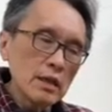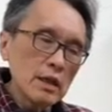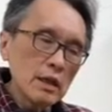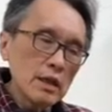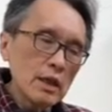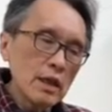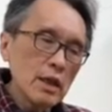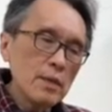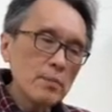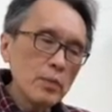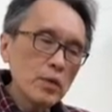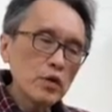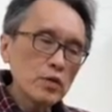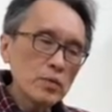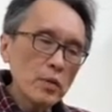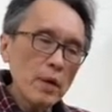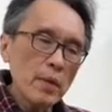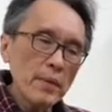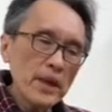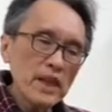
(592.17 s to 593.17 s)
impulse
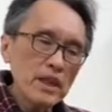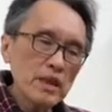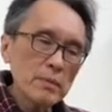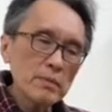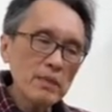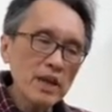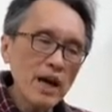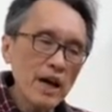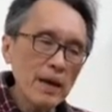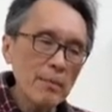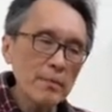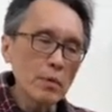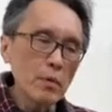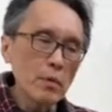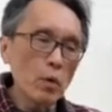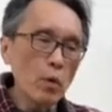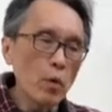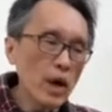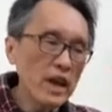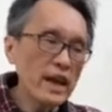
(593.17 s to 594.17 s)
momentum type,
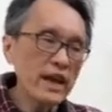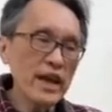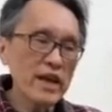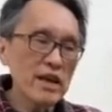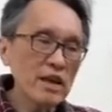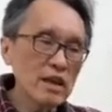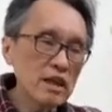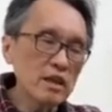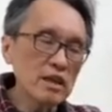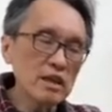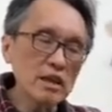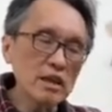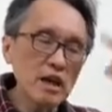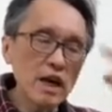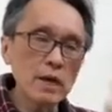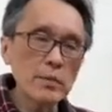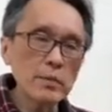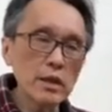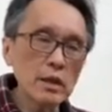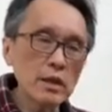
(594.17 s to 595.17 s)
what angle it
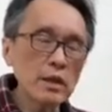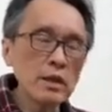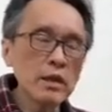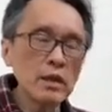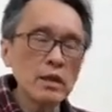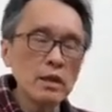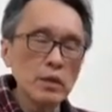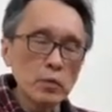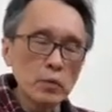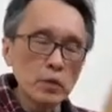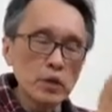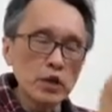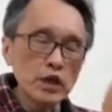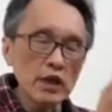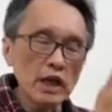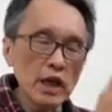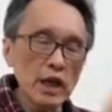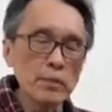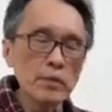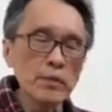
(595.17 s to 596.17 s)
come in, which it
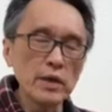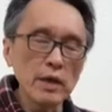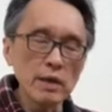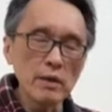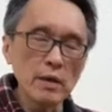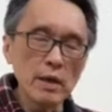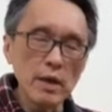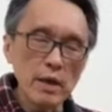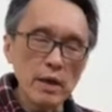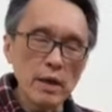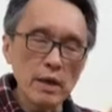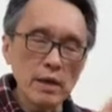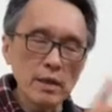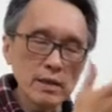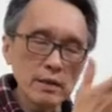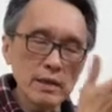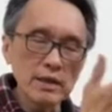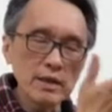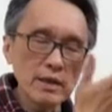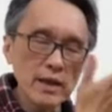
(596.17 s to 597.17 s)
can be,
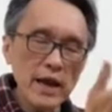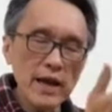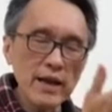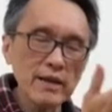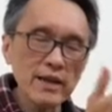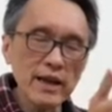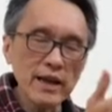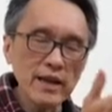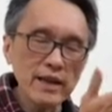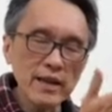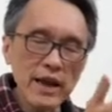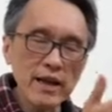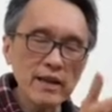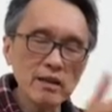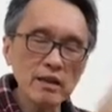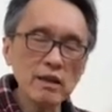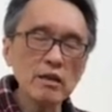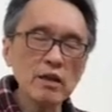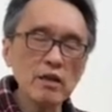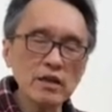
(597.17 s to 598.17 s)
this hand can
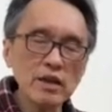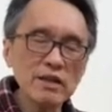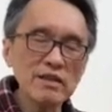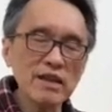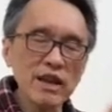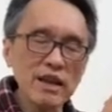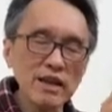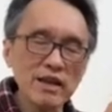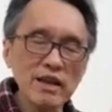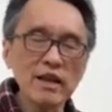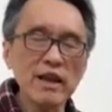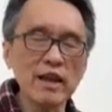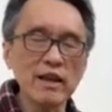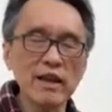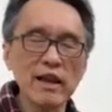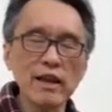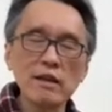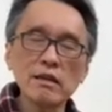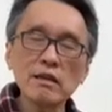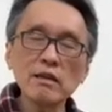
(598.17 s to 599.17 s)
handle or this technique can
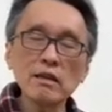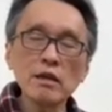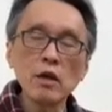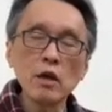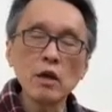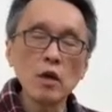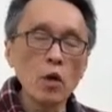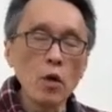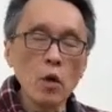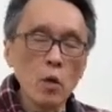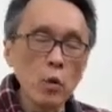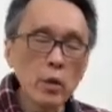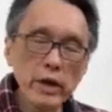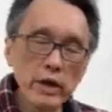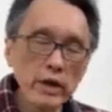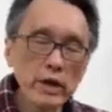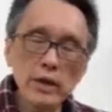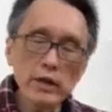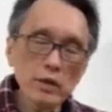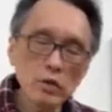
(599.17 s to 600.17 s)
handle, we
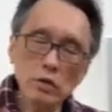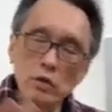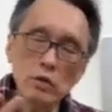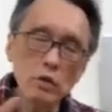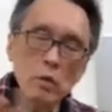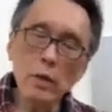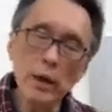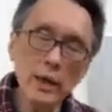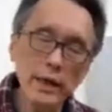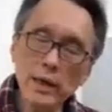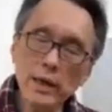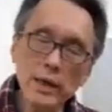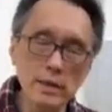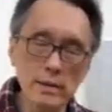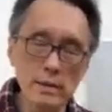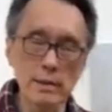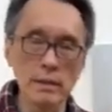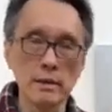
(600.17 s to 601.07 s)
really don't know what it is.